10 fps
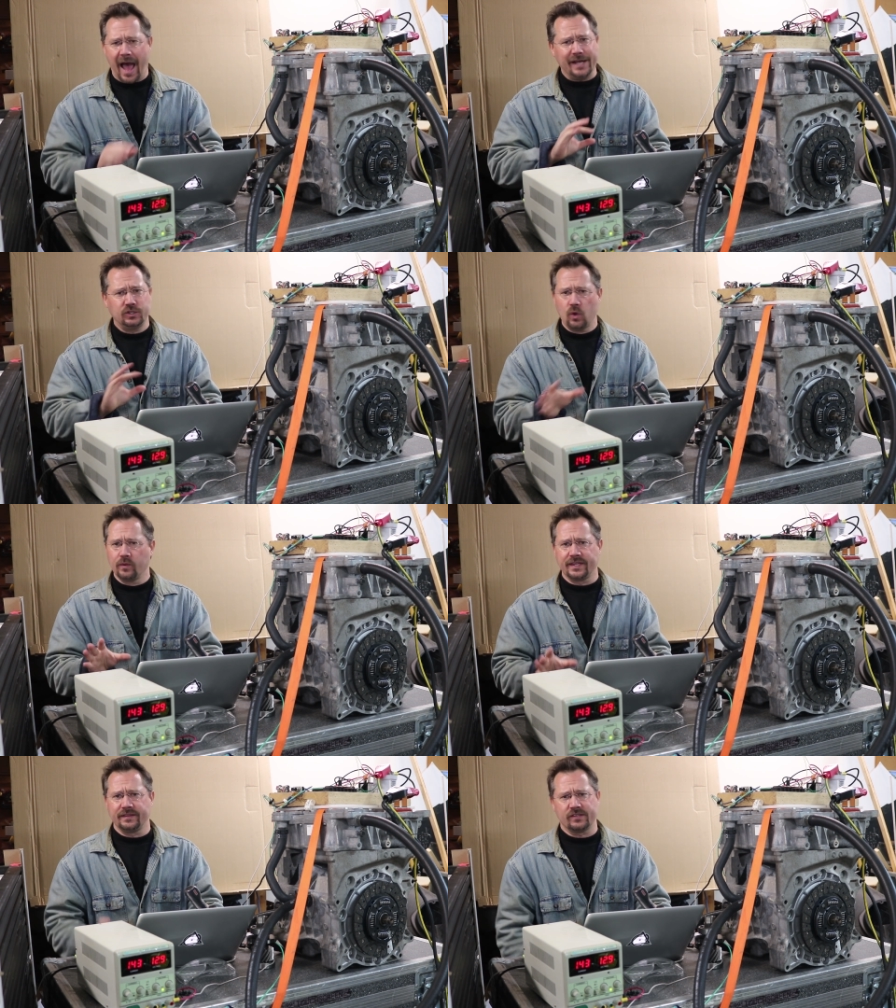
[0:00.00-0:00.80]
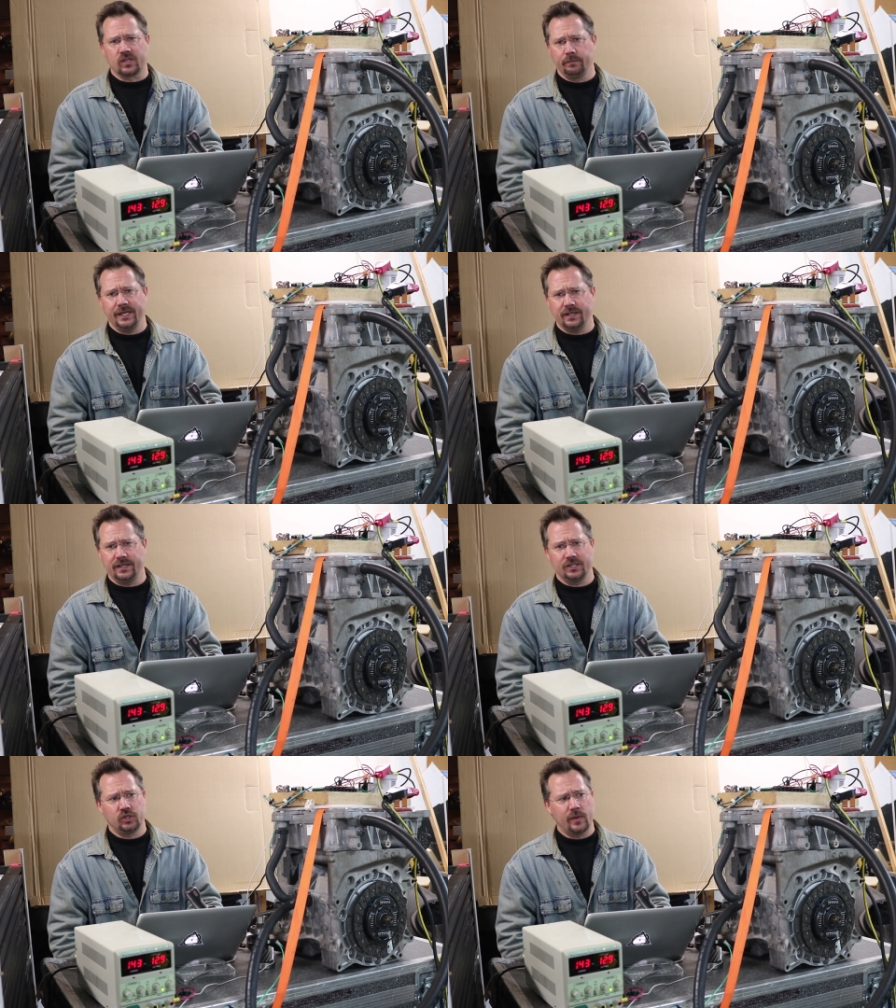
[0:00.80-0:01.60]
I don't think that's going to be an
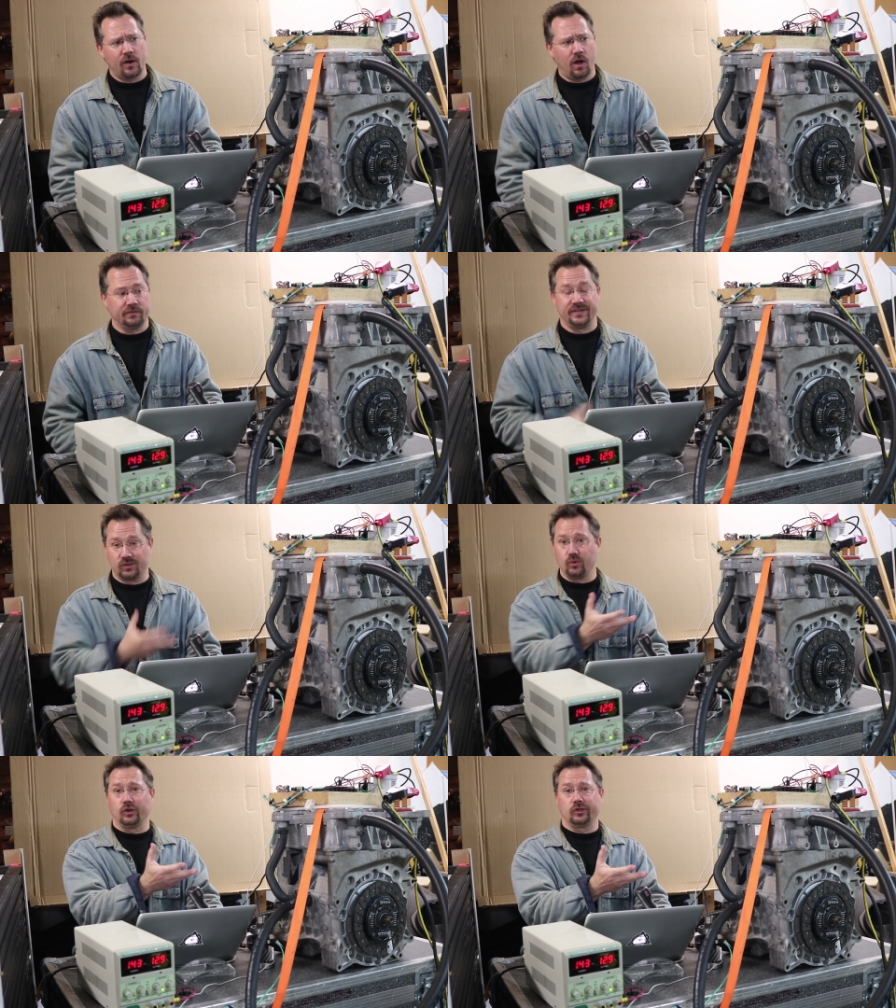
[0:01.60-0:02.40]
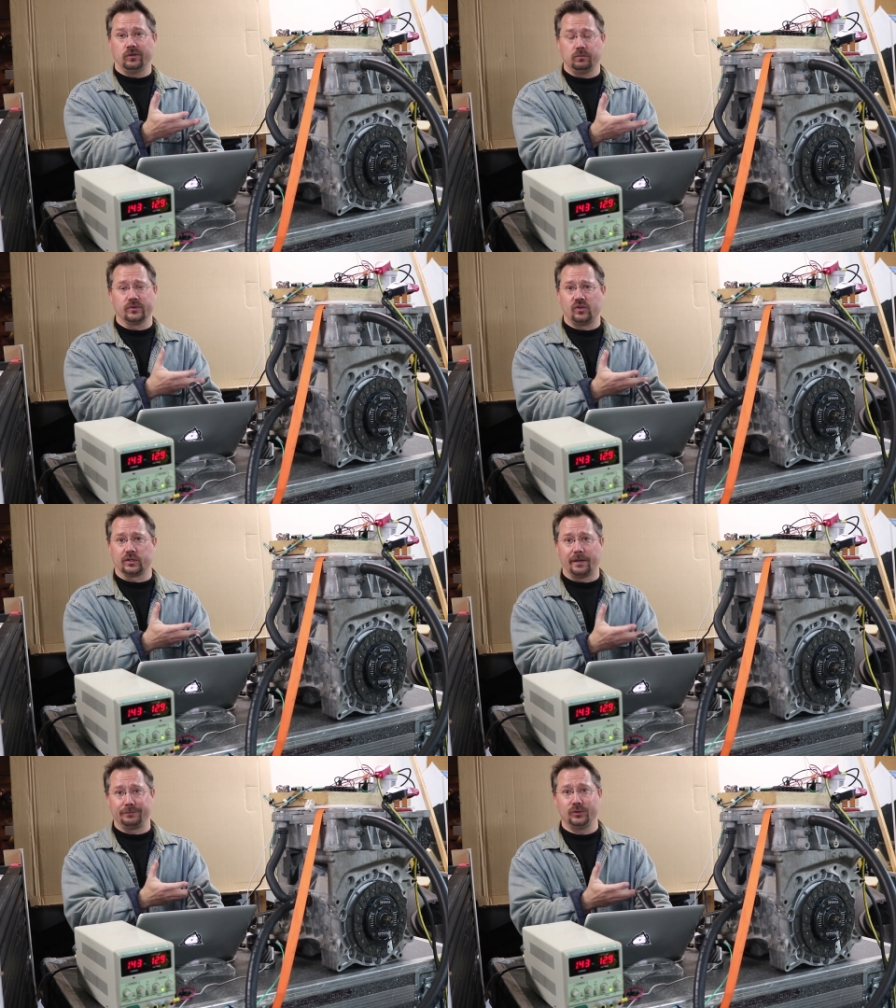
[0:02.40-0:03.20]
issue at all if this was
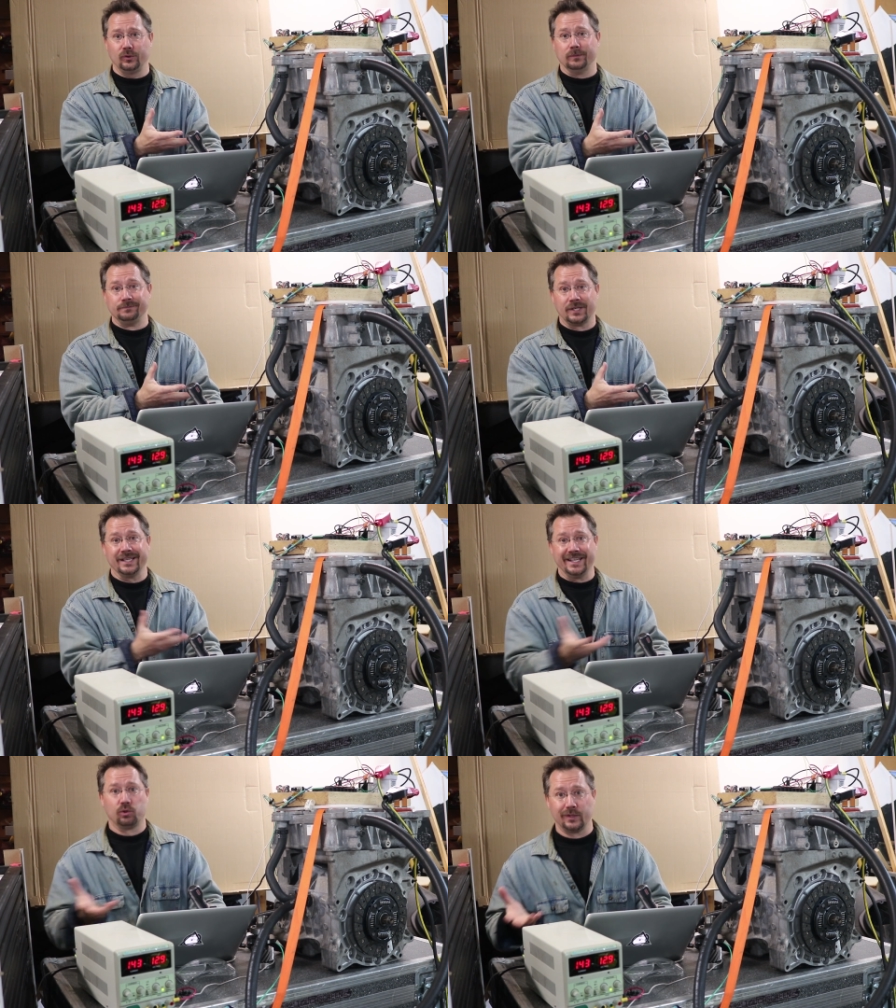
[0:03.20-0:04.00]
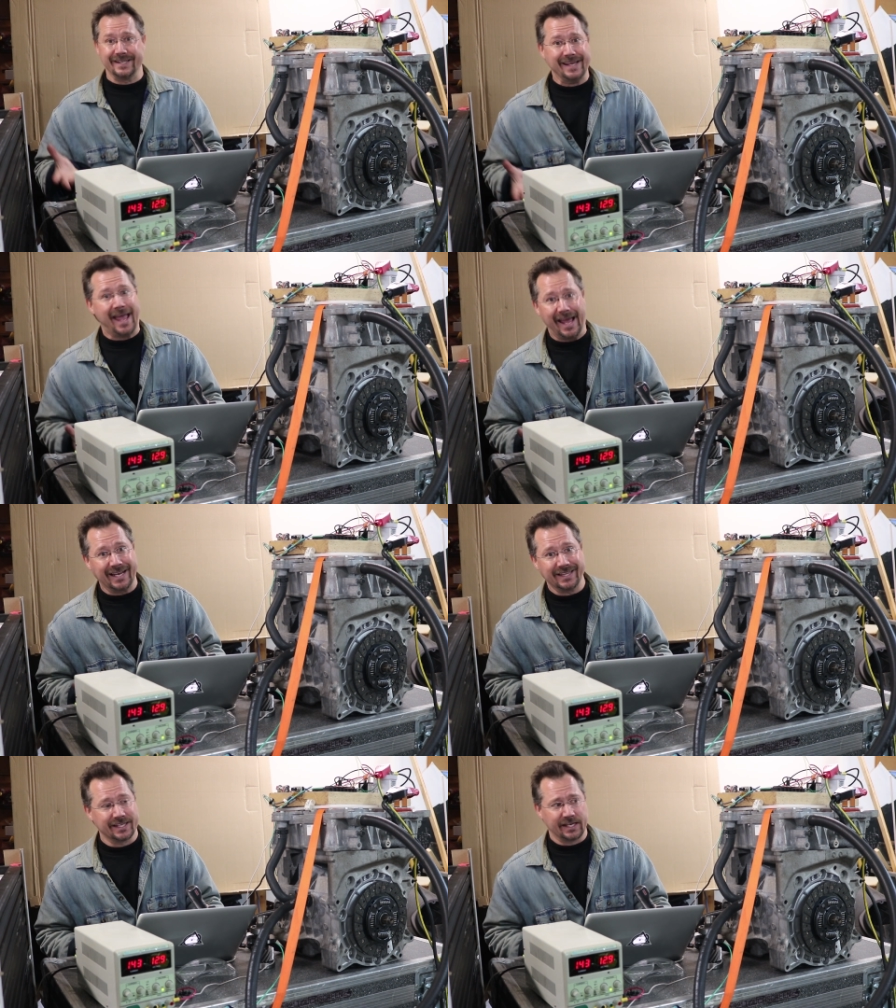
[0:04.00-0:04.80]
hooked up to literally
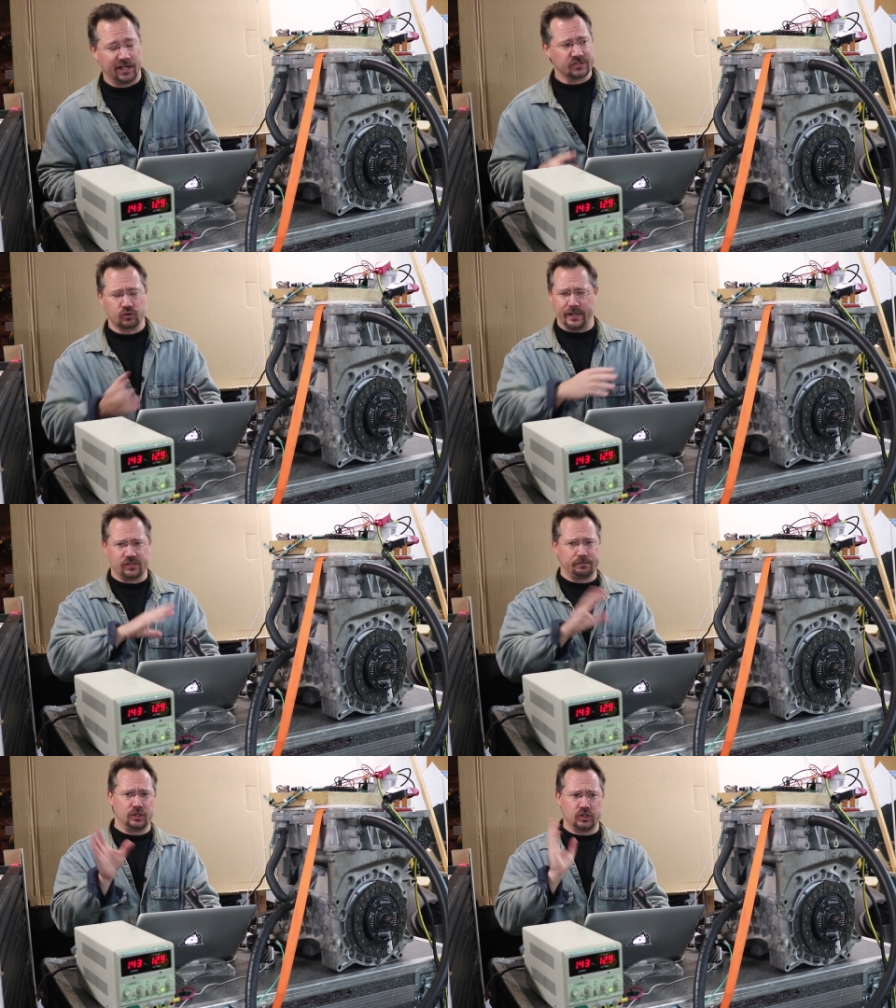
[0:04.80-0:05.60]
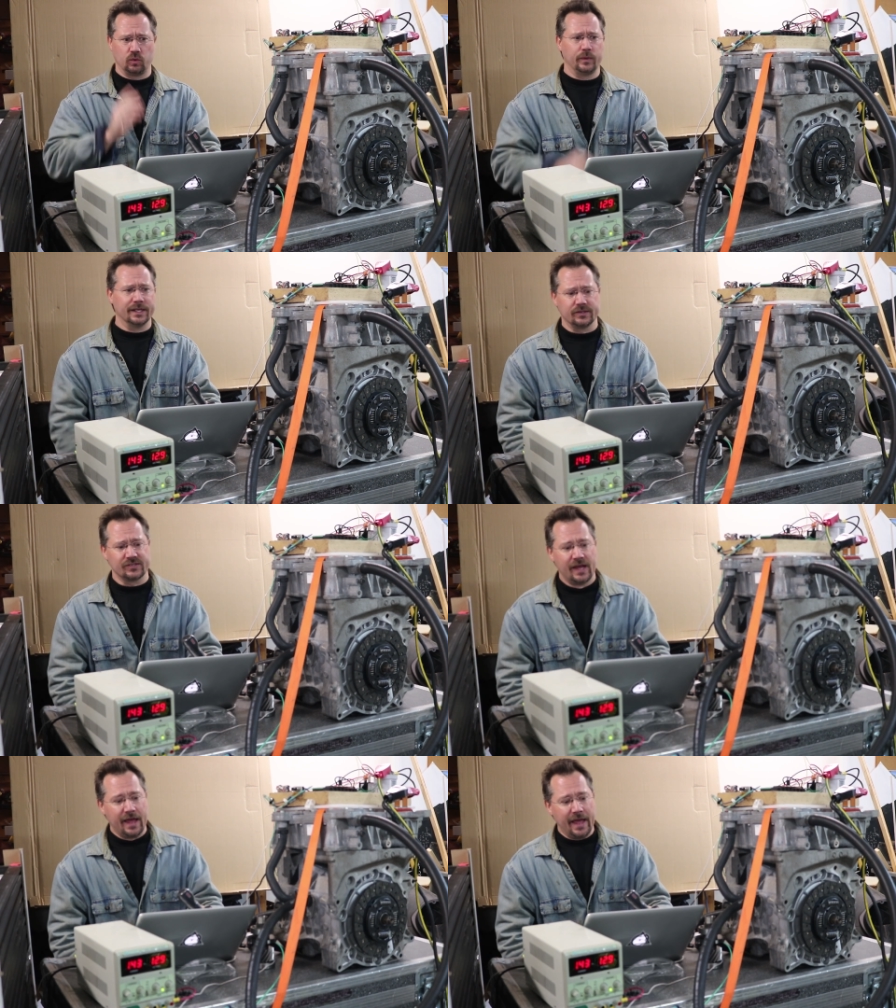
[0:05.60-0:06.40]
anything else, transmission, wheels,